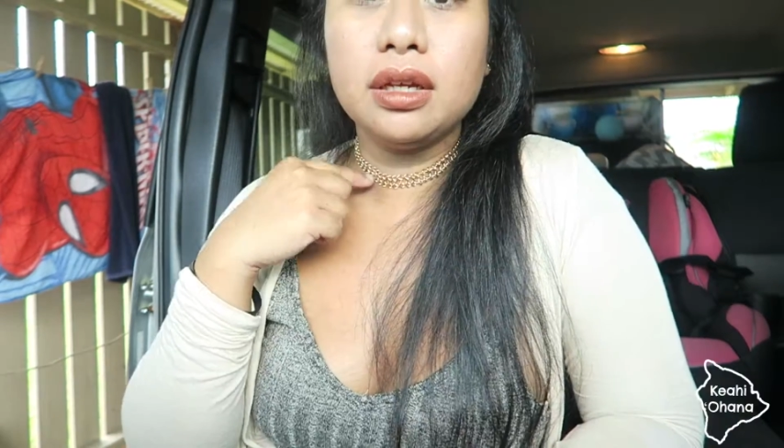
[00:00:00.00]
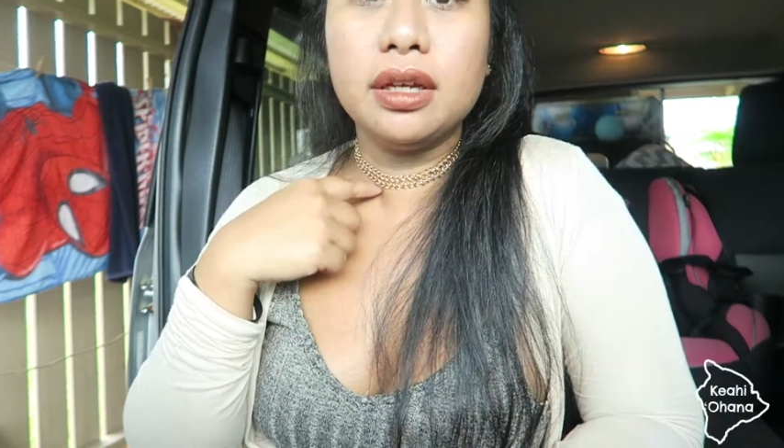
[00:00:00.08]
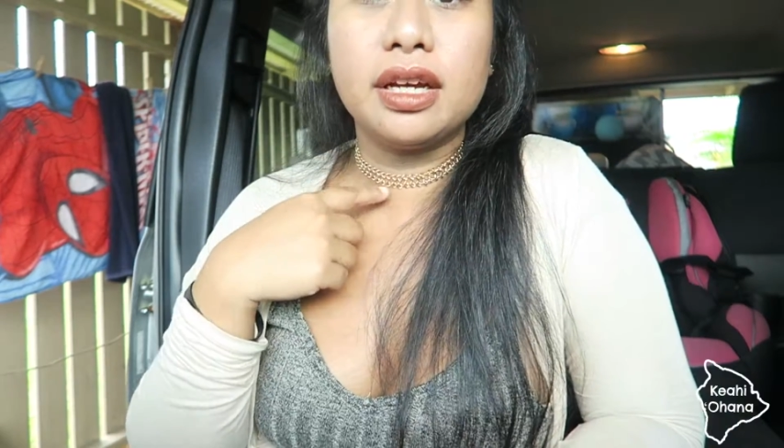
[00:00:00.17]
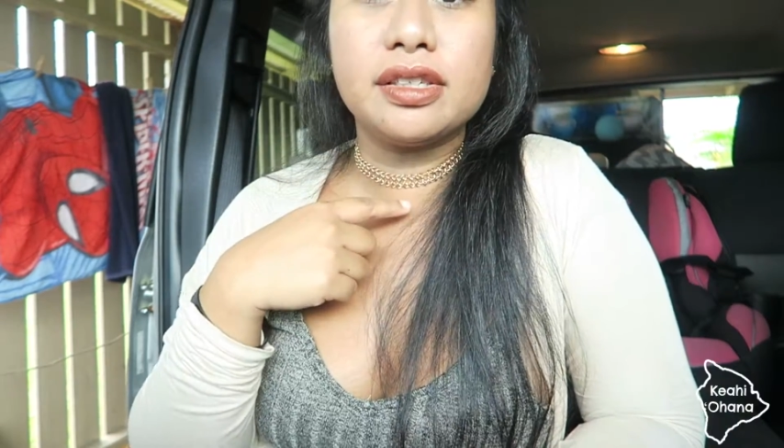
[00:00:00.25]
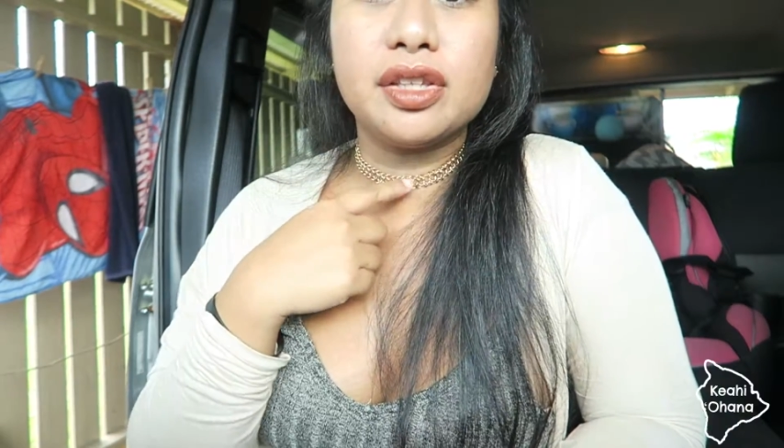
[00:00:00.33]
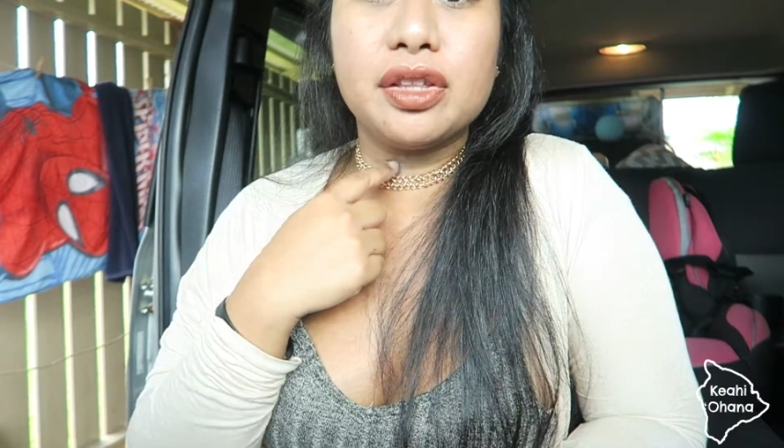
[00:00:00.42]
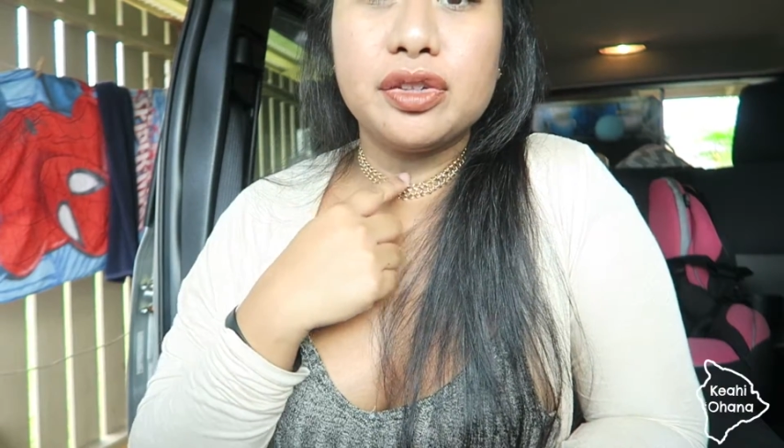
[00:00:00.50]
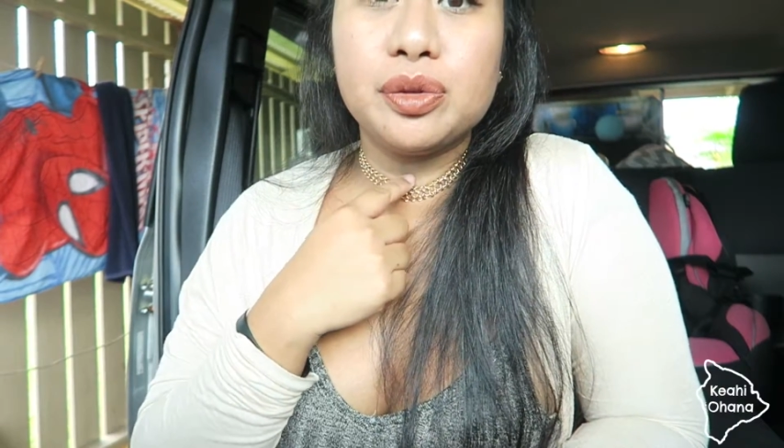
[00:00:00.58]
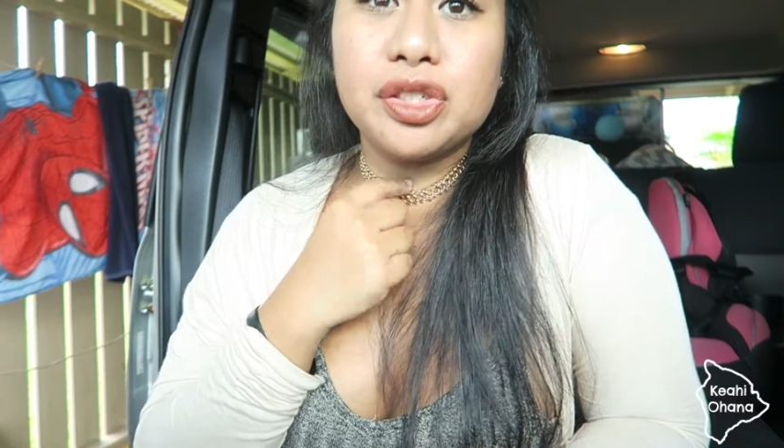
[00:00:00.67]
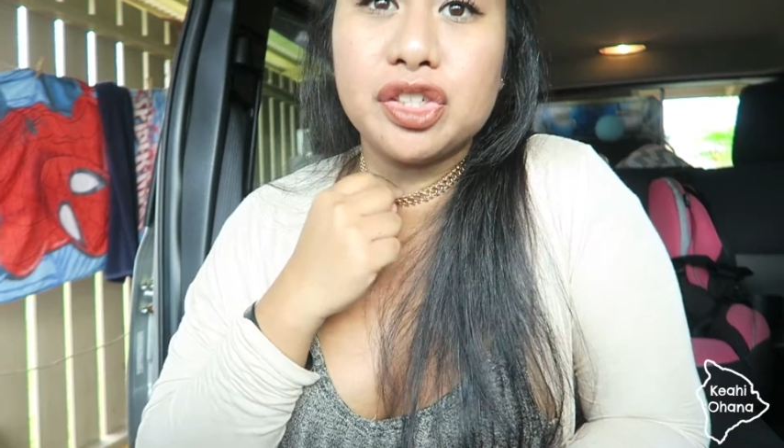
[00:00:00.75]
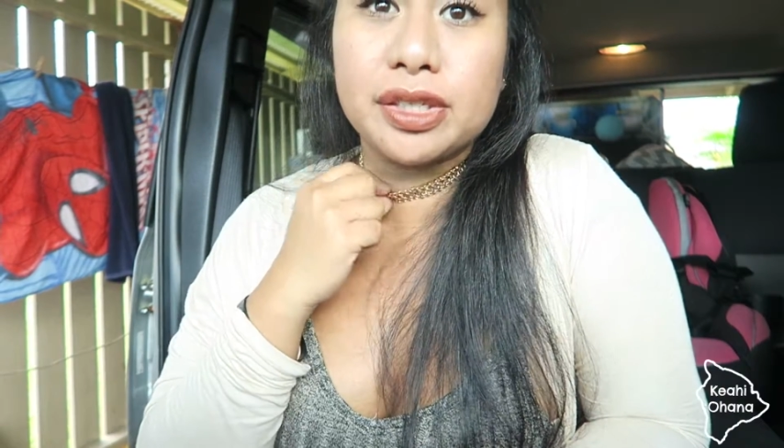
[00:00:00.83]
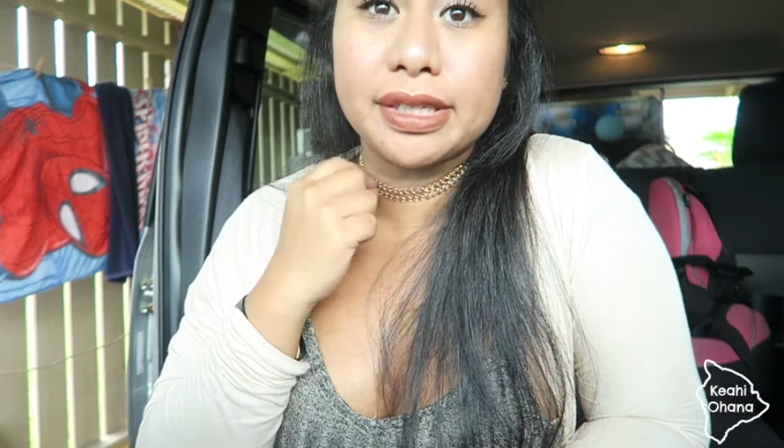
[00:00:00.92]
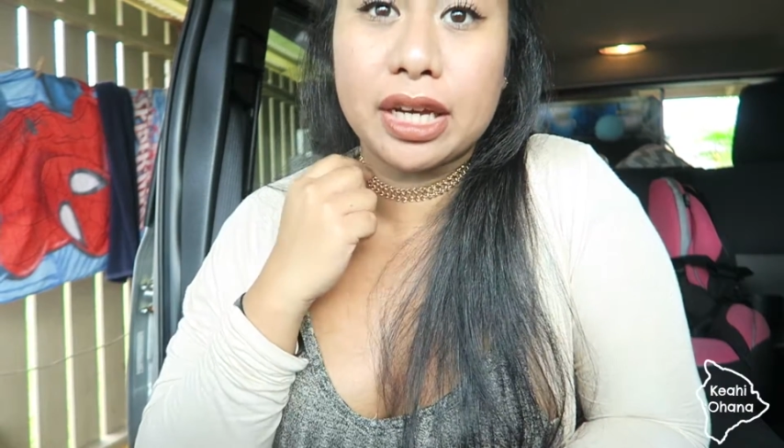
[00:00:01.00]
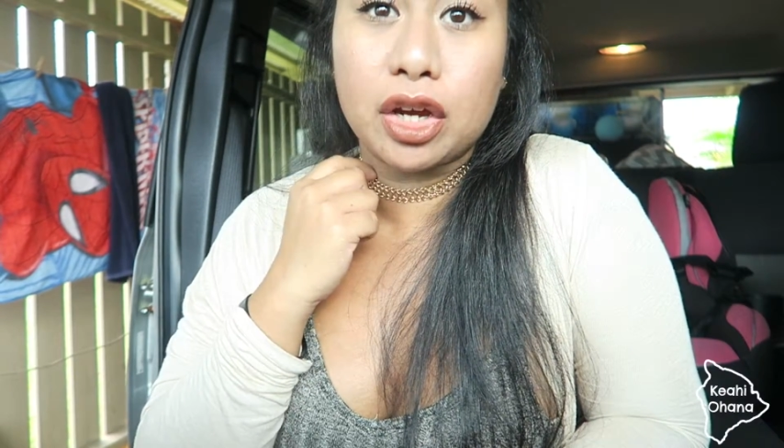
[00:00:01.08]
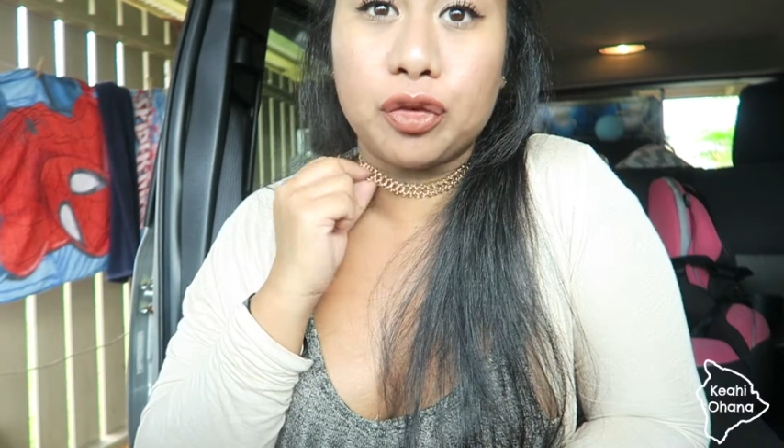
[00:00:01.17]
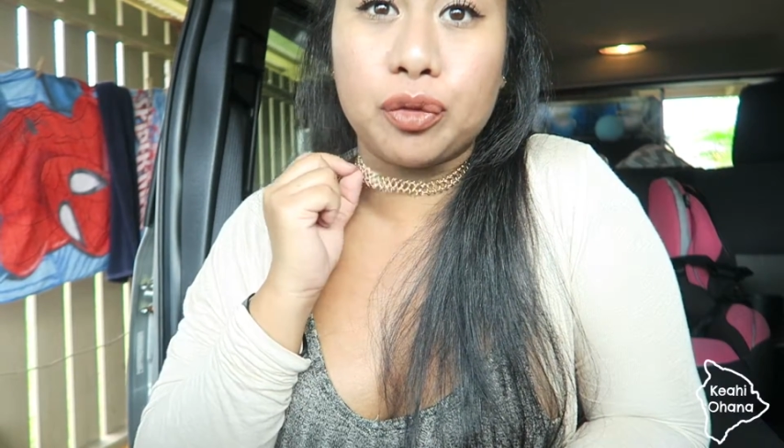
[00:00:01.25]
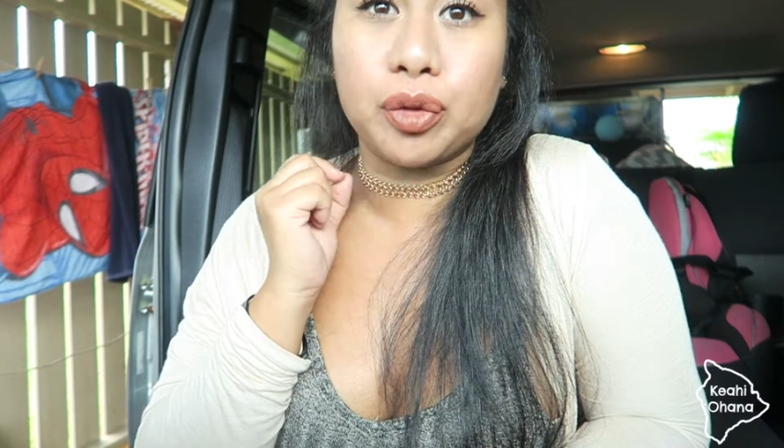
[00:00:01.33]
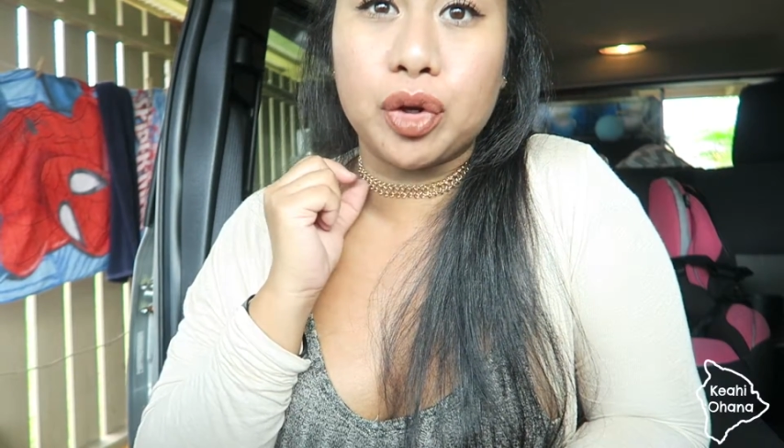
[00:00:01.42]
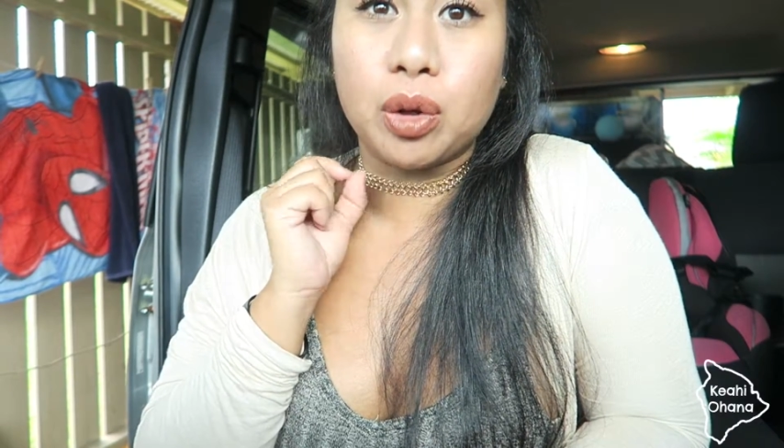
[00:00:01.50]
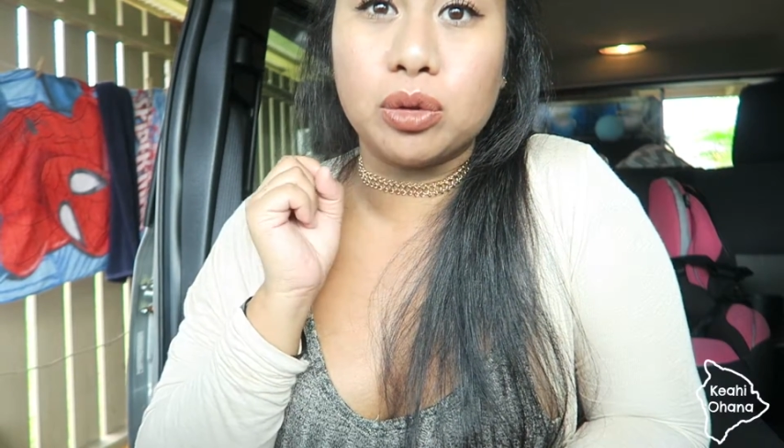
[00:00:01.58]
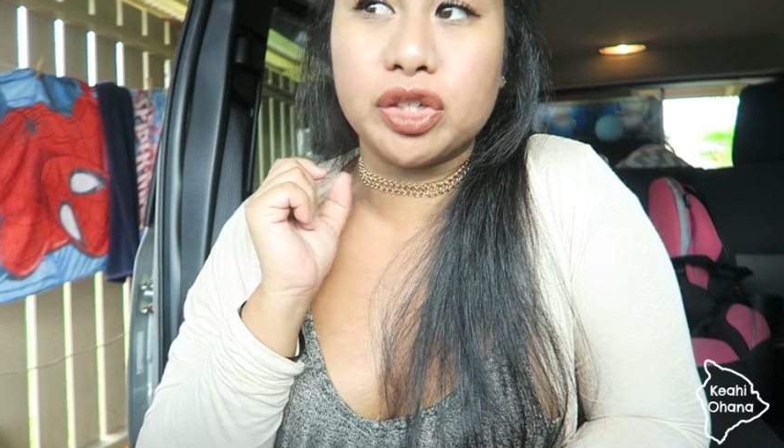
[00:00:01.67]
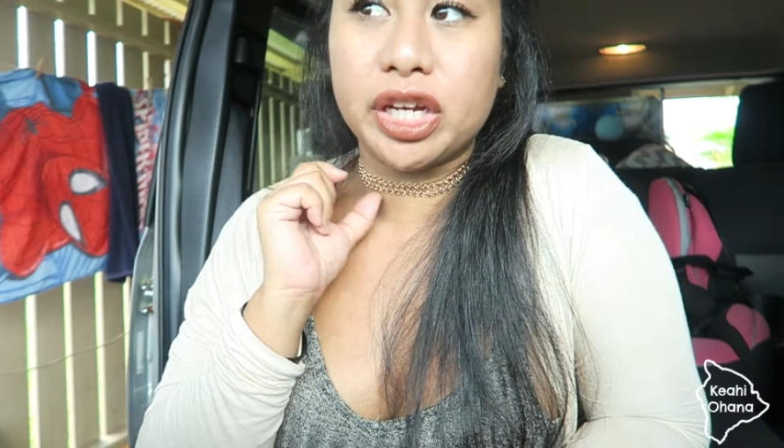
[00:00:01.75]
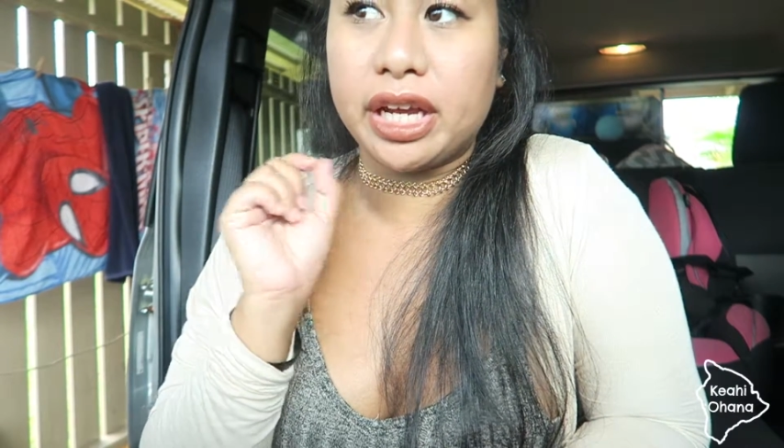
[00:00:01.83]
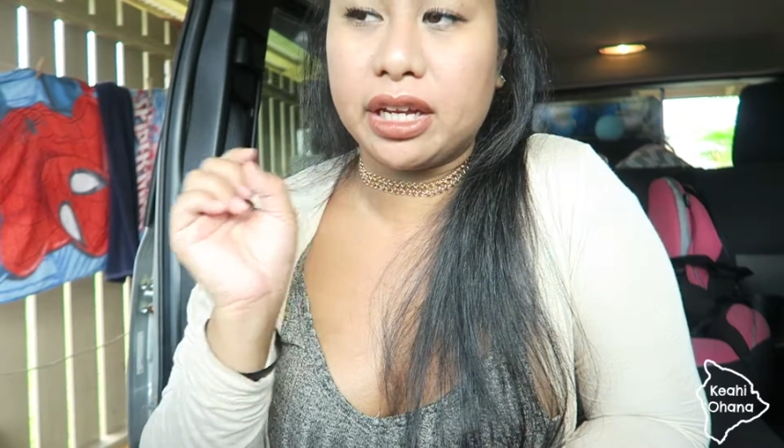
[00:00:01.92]
Yeah, so this one's just like a
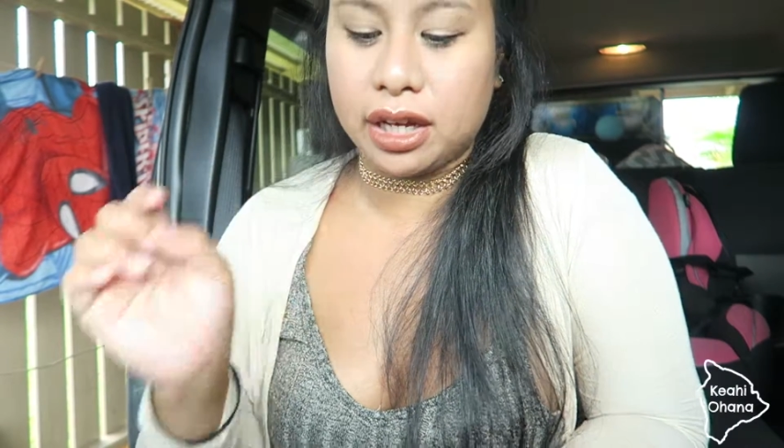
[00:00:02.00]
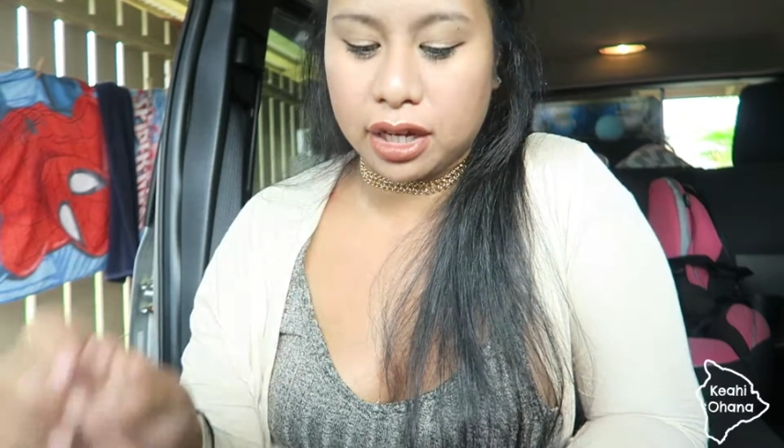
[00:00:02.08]
gold chain.